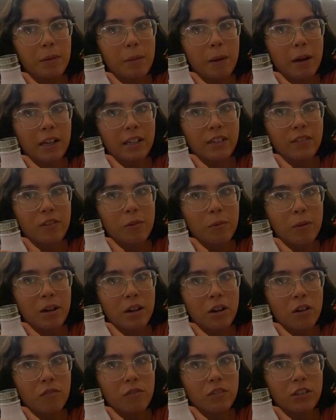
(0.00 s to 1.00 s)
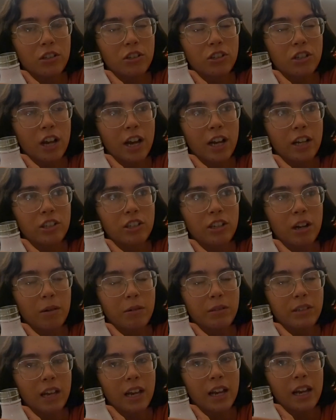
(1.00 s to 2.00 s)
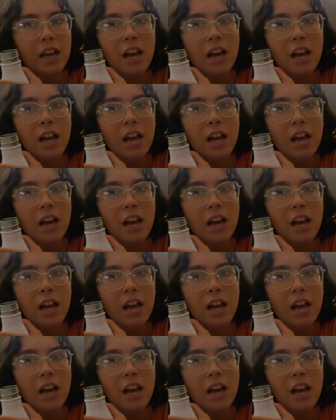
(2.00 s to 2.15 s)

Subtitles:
bad if it went off in the church. And I was like,